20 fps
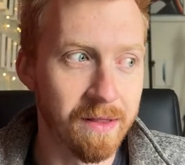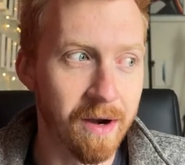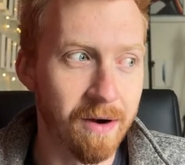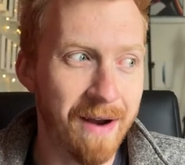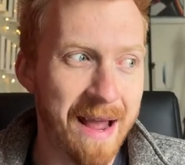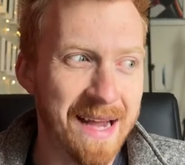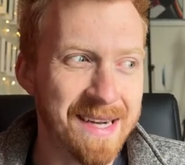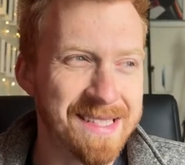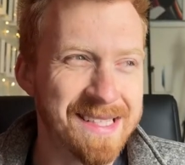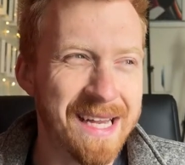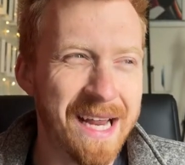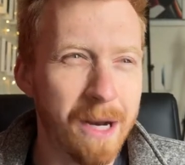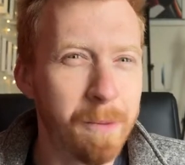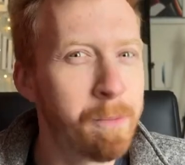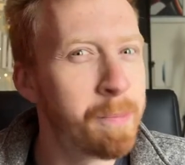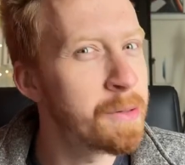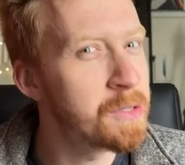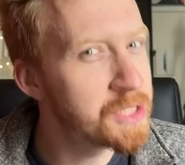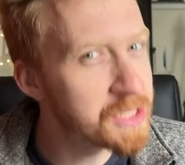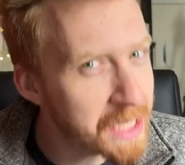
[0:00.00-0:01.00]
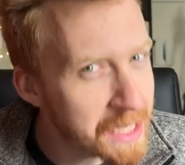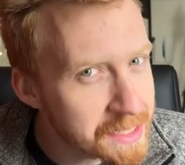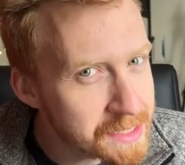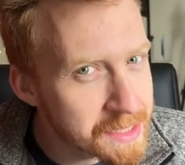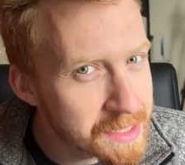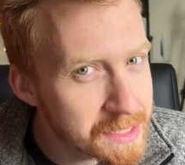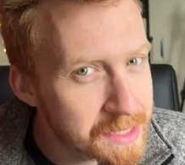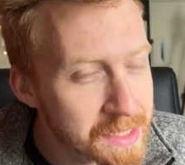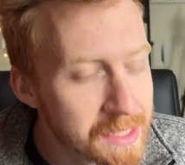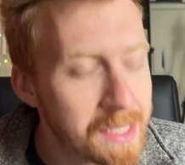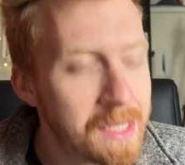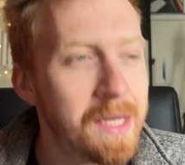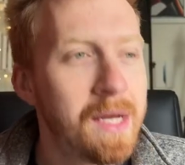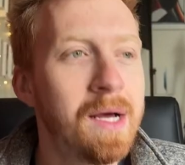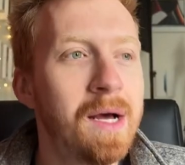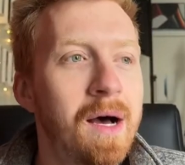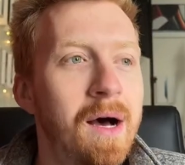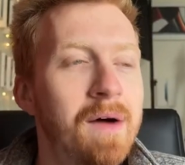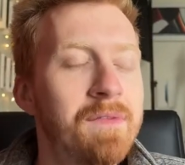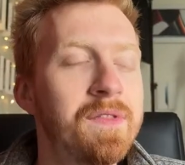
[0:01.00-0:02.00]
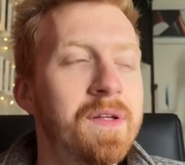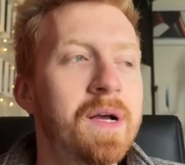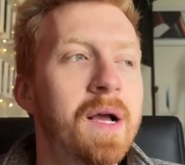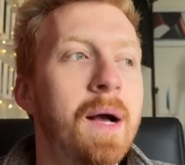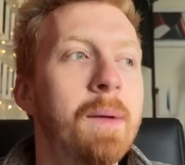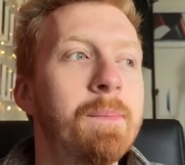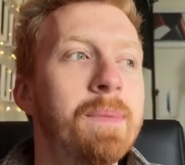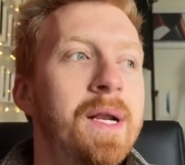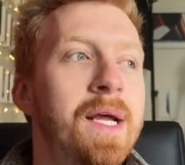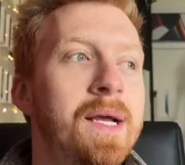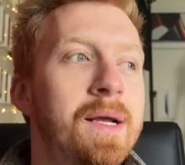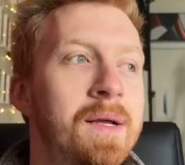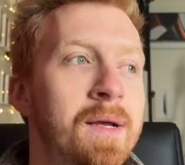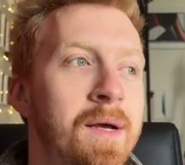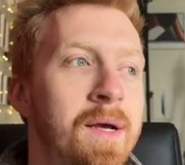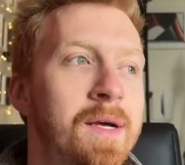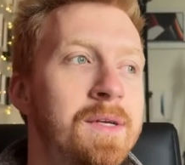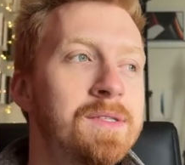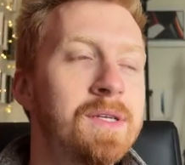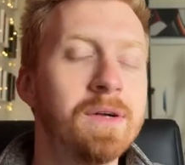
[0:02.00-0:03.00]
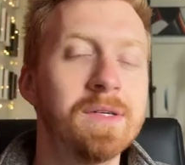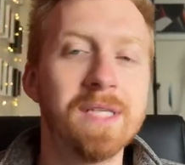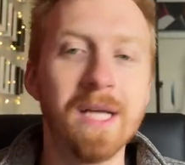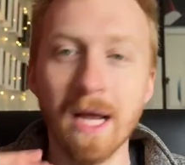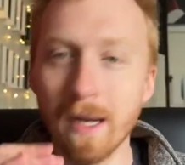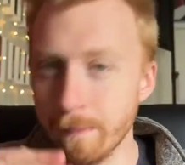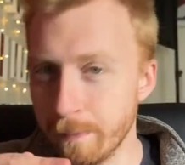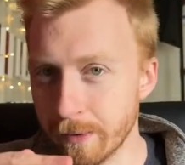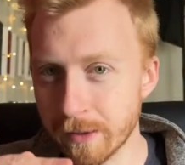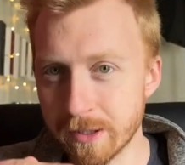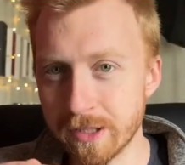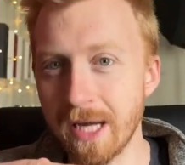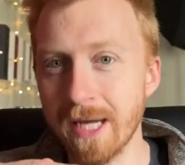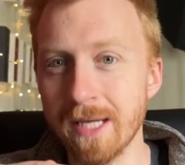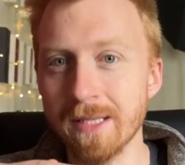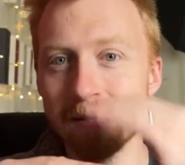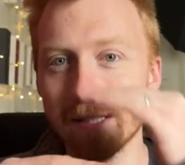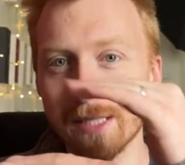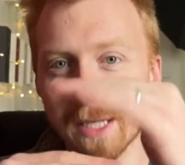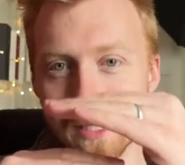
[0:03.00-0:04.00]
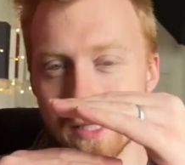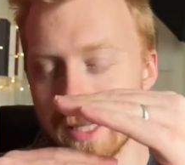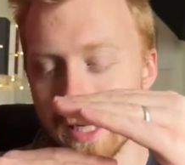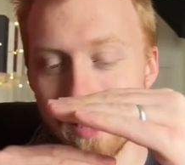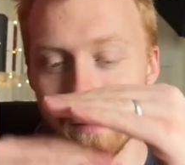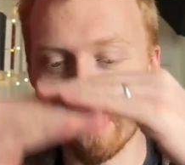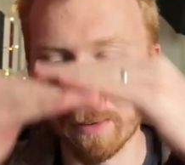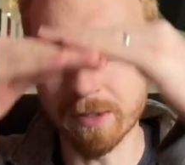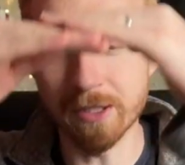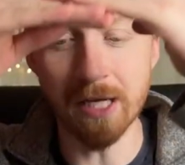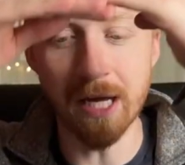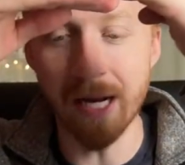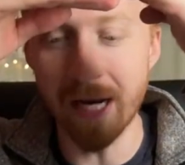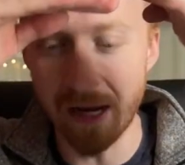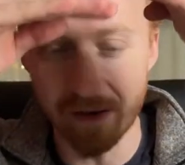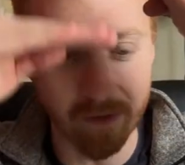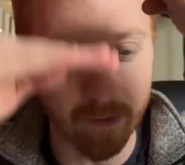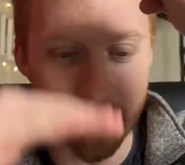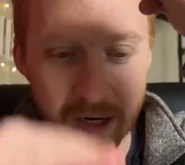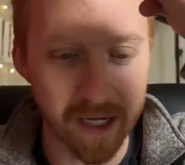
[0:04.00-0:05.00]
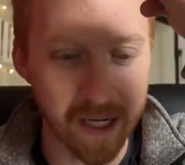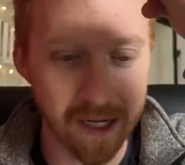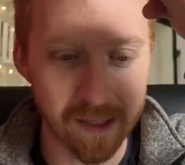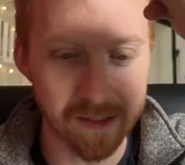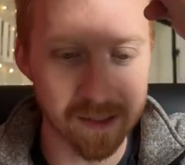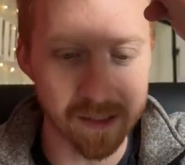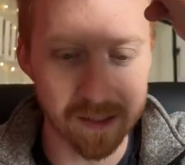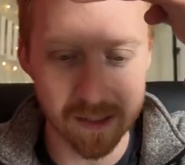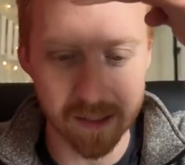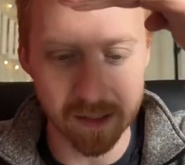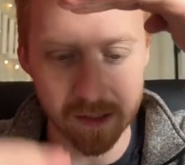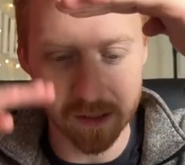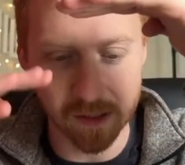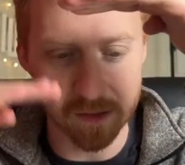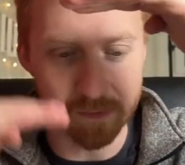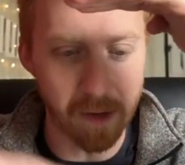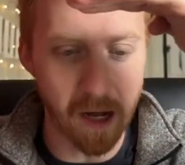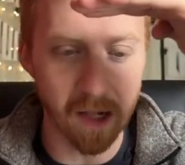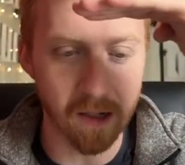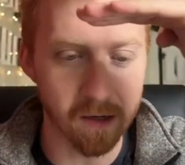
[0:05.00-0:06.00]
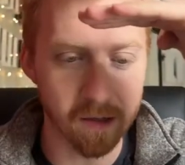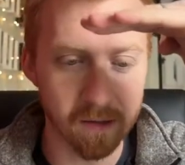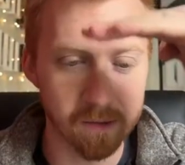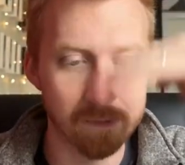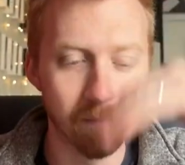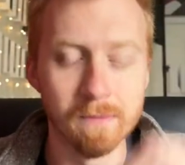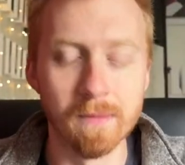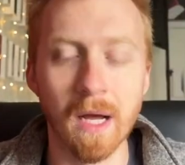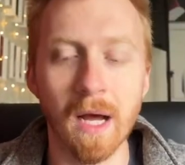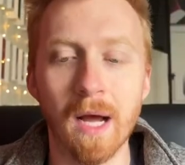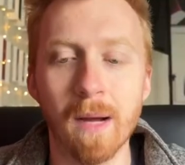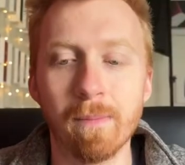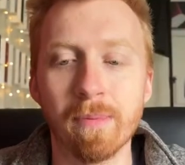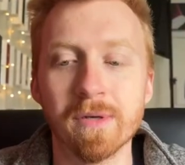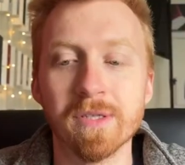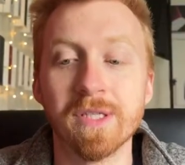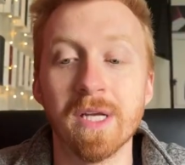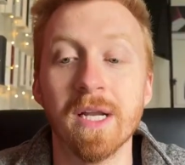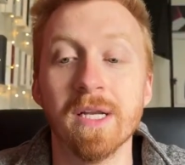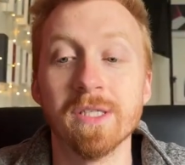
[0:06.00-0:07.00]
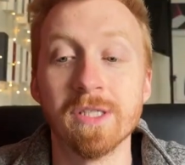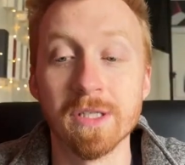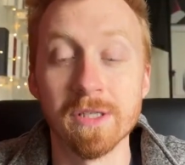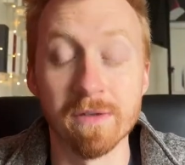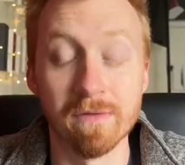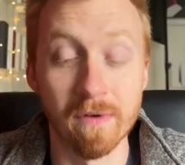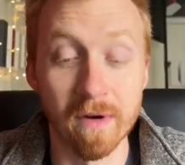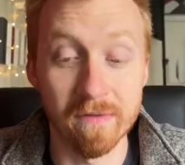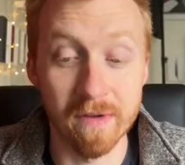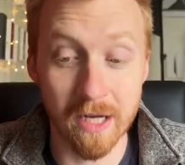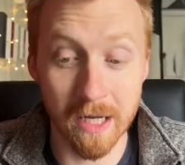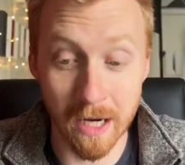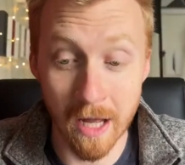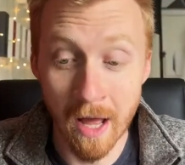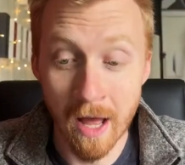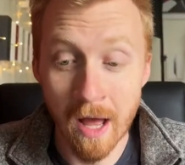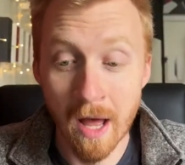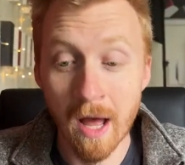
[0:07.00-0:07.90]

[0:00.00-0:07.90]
They're at 10% of the company. So 10%, 16%, everybody else is at smaller percentages of Rivian.